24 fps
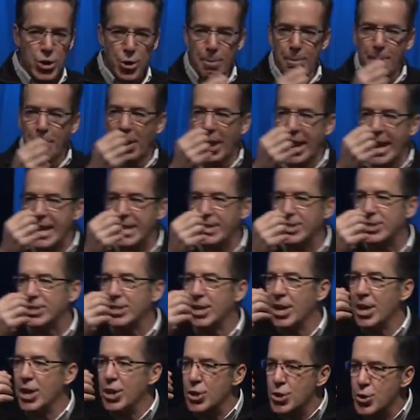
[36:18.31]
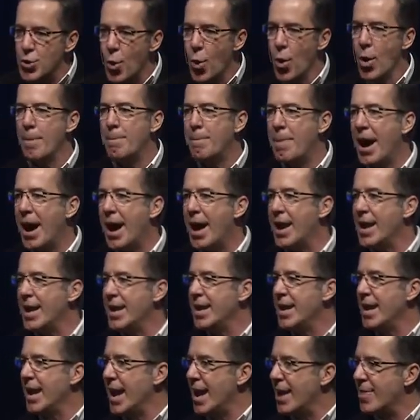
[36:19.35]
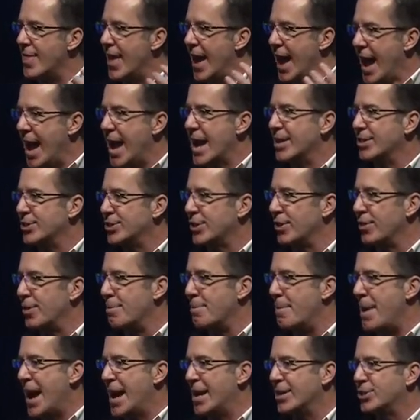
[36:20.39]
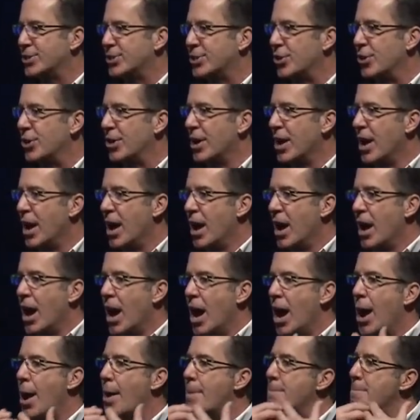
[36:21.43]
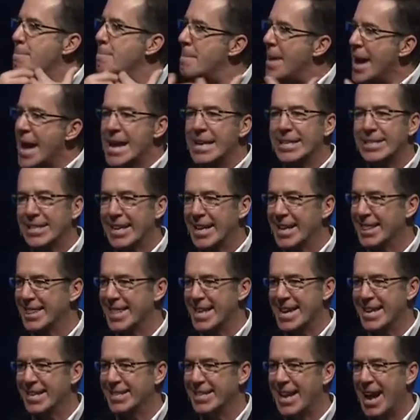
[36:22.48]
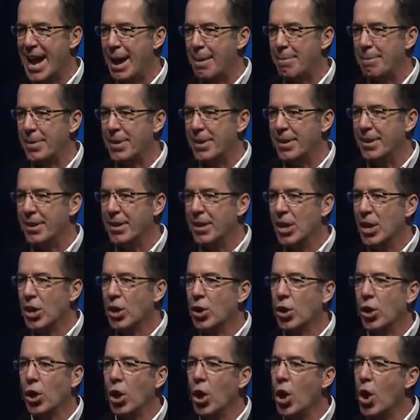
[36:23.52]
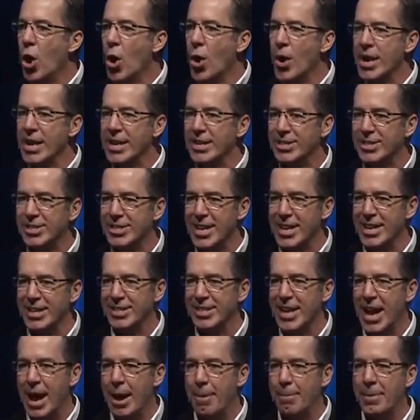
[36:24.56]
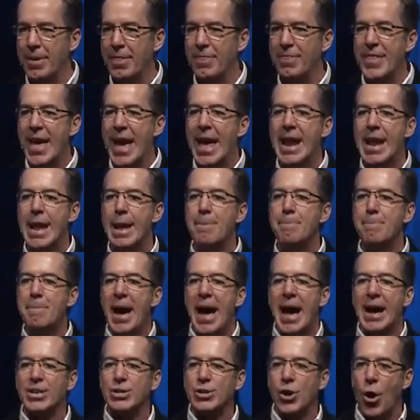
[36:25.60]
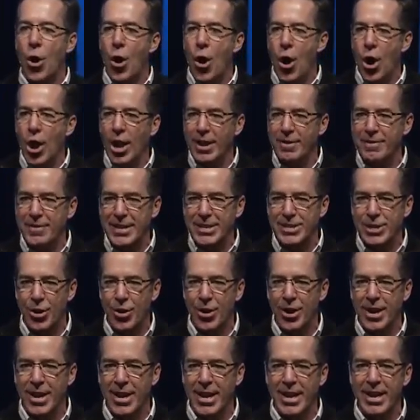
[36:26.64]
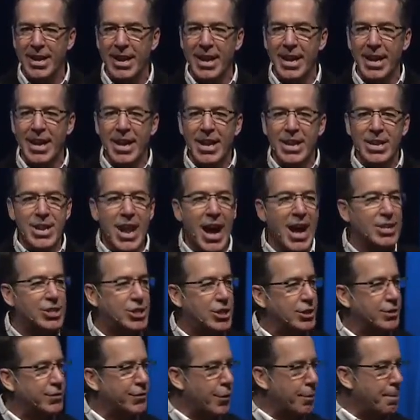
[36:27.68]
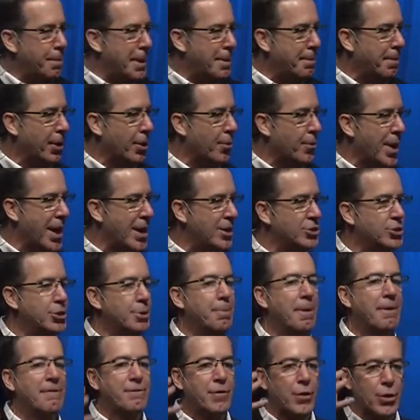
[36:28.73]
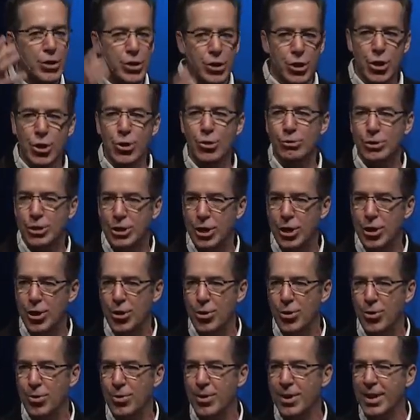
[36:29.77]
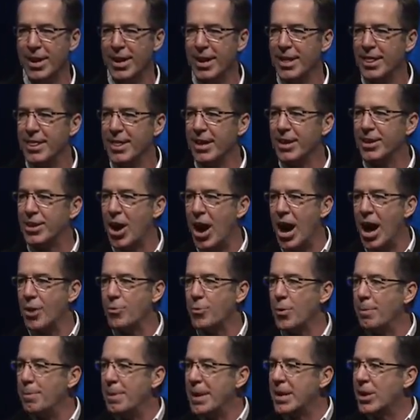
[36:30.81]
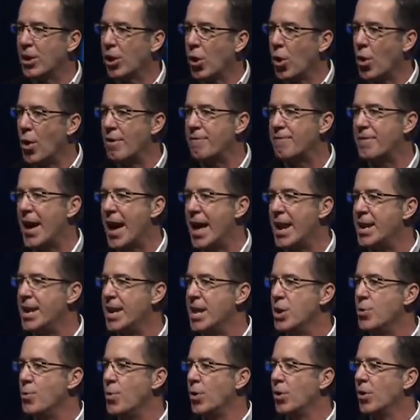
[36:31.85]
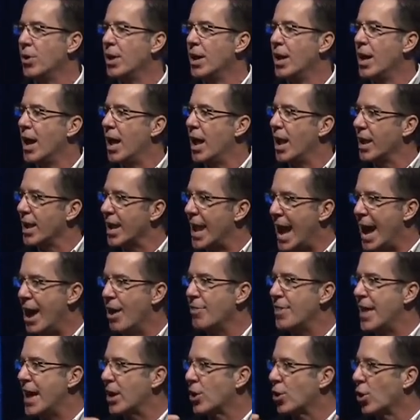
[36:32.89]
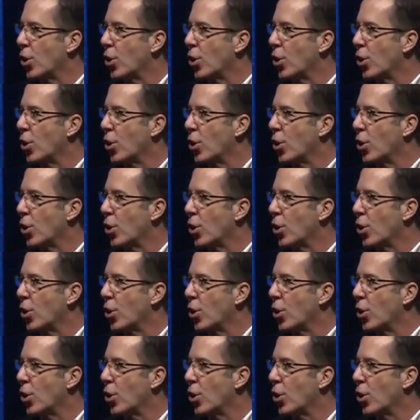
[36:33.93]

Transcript: you place your body in the hands of the master, amazing things happen. Glorious things happen that impact all of eternity, not just for people around you, but for you too that God will be glorified and He will allow that